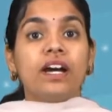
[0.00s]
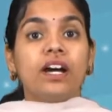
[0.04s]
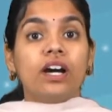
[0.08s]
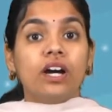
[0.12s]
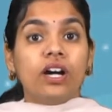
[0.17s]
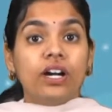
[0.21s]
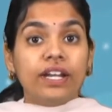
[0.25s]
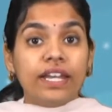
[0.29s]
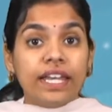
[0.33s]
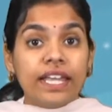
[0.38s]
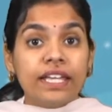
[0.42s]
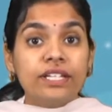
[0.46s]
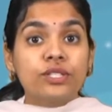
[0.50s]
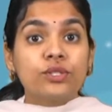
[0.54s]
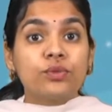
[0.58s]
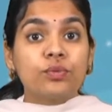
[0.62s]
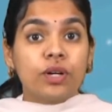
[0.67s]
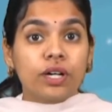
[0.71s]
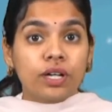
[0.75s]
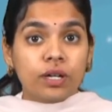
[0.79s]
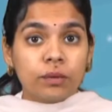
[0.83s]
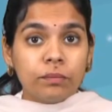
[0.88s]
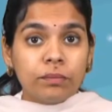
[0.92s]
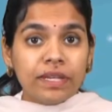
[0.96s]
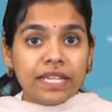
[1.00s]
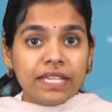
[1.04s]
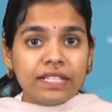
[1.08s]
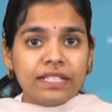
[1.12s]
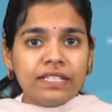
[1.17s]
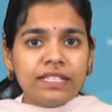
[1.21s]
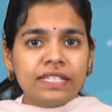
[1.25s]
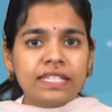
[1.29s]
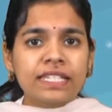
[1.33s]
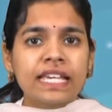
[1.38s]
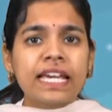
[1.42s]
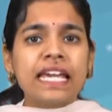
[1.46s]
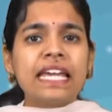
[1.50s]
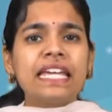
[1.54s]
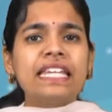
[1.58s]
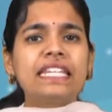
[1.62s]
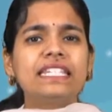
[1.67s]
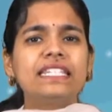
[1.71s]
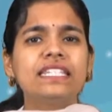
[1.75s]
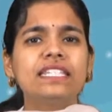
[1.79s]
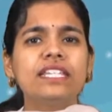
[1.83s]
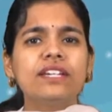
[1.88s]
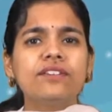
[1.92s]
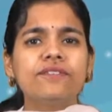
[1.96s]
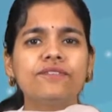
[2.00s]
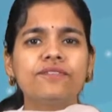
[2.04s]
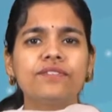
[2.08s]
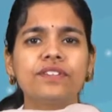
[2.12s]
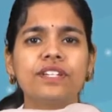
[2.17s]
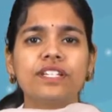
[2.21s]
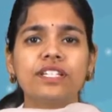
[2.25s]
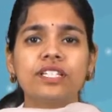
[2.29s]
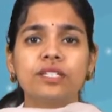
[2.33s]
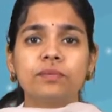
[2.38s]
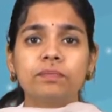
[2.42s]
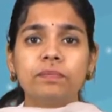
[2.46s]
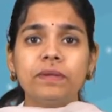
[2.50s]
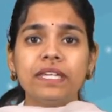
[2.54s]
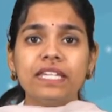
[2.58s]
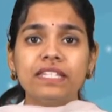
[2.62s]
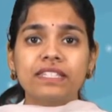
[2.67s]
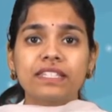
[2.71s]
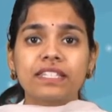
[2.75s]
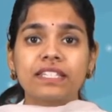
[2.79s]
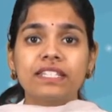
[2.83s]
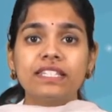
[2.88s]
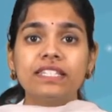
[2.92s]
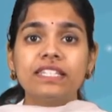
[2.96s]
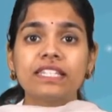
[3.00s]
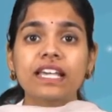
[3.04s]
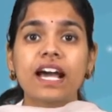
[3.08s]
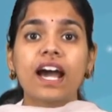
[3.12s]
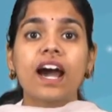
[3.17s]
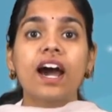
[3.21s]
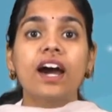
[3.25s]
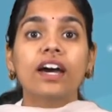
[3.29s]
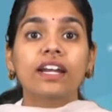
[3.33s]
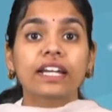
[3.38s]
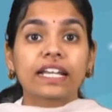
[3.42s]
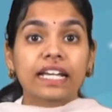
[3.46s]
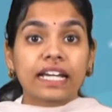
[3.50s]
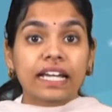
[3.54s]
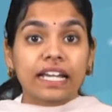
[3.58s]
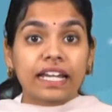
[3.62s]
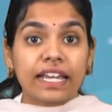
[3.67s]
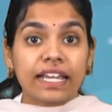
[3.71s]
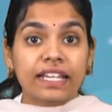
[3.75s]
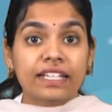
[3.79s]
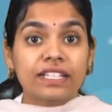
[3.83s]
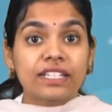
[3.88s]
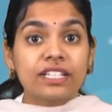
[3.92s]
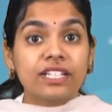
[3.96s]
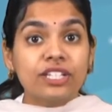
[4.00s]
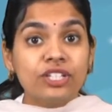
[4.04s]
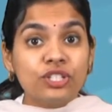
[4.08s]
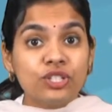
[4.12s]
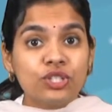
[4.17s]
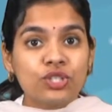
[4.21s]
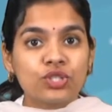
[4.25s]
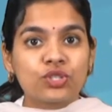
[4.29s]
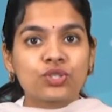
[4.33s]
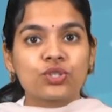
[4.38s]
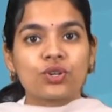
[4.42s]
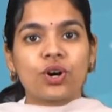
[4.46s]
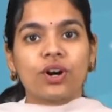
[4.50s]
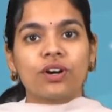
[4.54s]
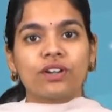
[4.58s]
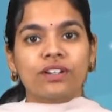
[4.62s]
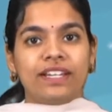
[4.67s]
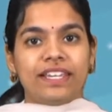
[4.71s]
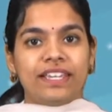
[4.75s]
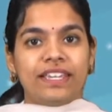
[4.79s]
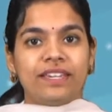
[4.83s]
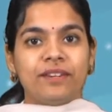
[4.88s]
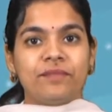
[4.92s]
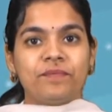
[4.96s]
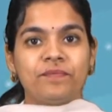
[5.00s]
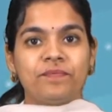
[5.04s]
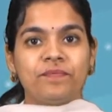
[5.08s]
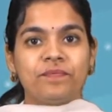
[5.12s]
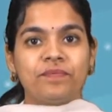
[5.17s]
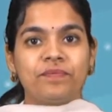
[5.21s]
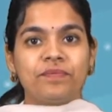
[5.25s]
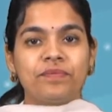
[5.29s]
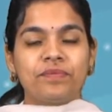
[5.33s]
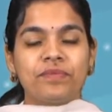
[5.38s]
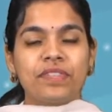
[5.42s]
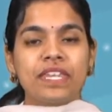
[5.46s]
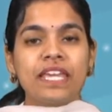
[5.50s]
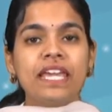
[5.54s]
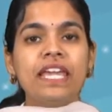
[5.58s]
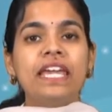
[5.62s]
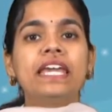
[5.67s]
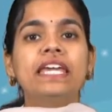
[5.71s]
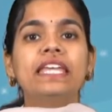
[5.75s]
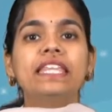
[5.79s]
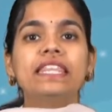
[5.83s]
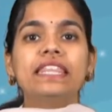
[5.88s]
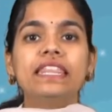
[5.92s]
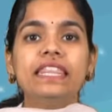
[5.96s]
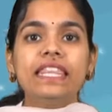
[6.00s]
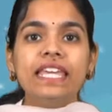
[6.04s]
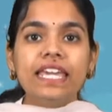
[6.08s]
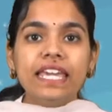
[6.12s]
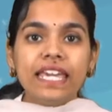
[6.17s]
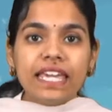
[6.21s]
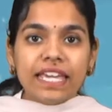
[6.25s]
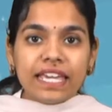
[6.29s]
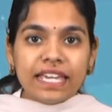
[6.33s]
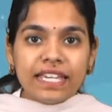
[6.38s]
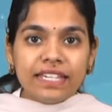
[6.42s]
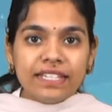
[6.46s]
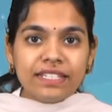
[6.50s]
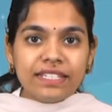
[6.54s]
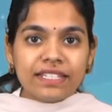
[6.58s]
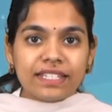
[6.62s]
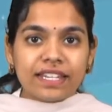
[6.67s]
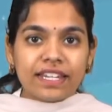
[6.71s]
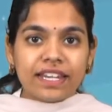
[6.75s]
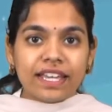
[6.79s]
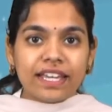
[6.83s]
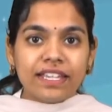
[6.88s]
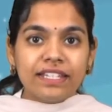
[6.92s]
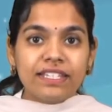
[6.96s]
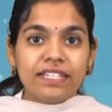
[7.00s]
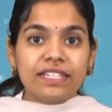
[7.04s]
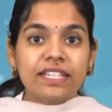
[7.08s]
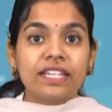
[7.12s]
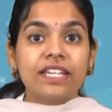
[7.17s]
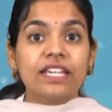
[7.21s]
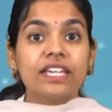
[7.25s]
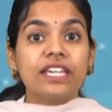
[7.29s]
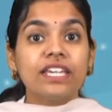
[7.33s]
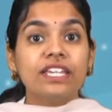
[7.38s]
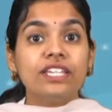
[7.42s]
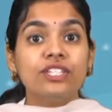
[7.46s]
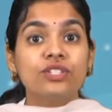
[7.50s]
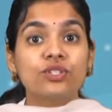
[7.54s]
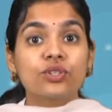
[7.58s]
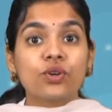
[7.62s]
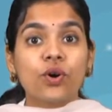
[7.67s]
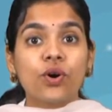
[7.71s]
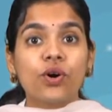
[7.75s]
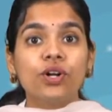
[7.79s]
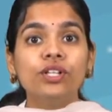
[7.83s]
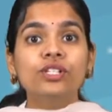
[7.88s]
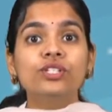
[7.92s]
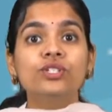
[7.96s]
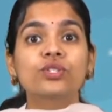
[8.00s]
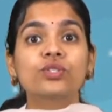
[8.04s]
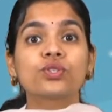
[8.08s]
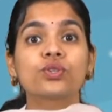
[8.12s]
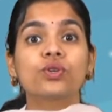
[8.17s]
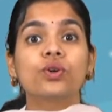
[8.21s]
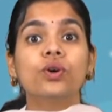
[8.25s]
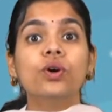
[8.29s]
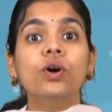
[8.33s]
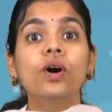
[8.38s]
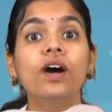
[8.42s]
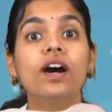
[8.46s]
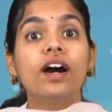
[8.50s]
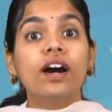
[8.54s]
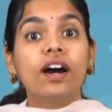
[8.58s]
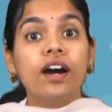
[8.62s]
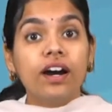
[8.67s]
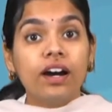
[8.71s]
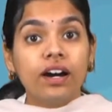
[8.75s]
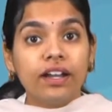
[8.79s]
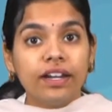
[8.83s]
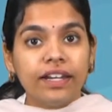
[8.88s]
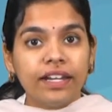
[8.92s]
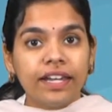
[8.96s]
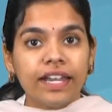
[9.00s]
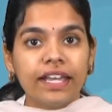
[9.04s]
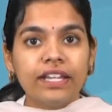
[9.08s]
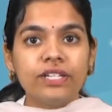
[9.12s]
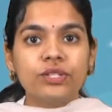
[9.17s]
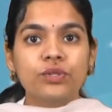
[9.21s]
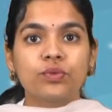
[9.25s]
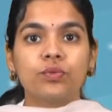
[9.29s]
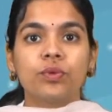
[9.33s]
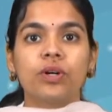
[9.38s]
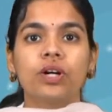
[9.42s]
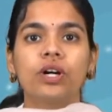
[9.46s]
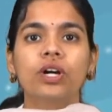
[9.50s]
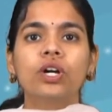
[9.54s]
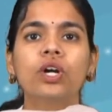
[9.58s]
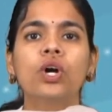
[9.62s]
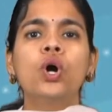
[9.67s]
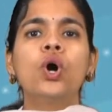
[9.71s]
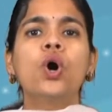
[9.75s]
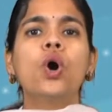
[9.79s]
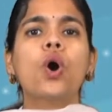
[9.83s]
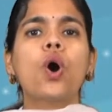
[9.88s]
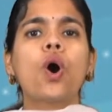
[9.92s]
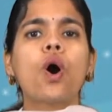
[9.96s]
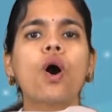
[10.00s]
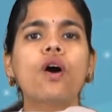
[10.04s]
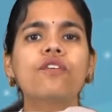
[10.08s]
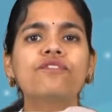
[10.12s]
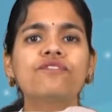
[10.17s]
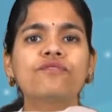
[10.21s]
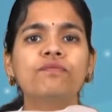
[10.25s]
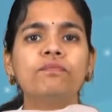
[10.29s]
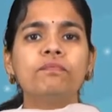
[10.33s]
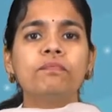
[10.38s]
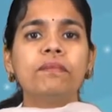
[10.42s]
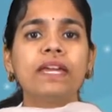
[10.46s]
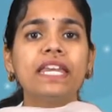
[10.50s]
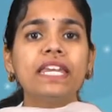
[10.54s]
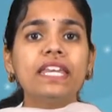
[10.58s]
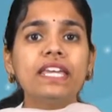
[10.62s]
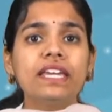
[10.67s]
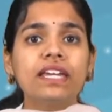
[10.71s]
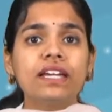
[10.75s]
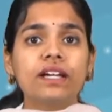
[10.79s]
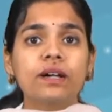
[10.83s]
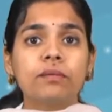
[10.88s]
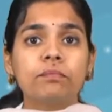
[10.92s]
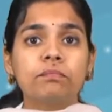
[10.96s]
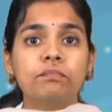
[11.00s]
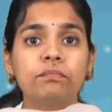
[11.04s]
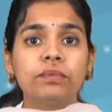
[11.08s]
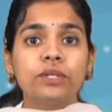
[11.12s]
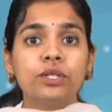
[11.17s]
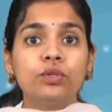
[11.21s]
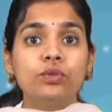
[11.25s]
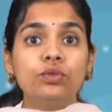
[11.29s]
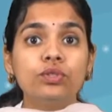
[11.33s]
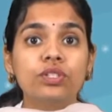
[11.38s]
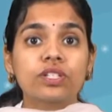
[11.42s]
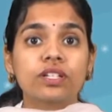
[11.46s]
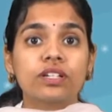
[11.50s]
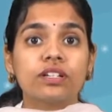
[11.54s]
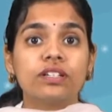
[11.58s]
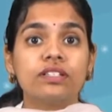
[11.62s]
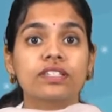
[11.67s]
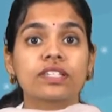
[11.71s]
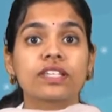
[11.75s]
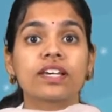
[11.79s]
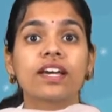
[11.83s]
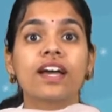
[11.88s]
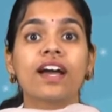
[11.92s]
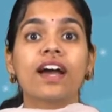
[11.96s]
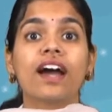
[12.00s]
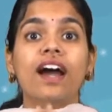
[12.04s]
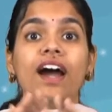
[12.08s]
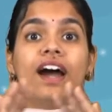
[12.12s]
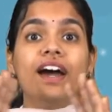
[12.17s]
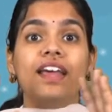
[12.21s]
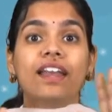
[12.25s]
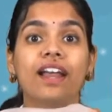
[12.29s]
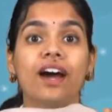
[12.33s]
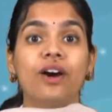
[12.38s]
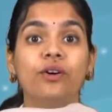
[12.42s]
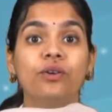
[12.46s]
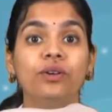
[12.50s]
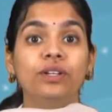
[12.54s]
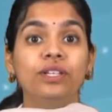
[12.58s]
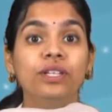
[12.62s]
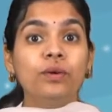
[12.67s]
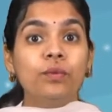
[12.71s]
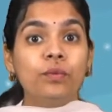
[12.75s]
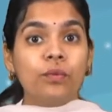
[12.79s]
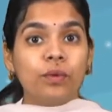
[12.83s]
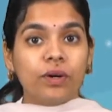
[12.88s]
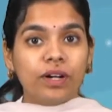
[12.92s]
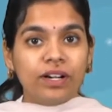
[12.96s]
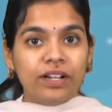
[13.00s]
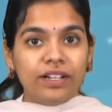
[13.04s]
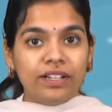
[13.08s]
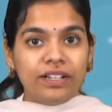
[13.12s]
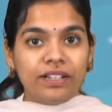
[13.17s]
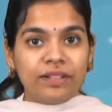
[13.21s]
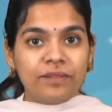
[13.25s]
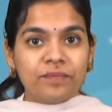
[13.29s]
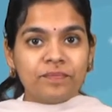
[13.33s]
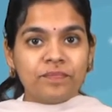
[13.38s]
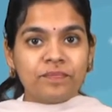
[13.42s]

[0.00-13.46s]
A network means different pieces are connected strongly. The internet is also a network of many computers around the world.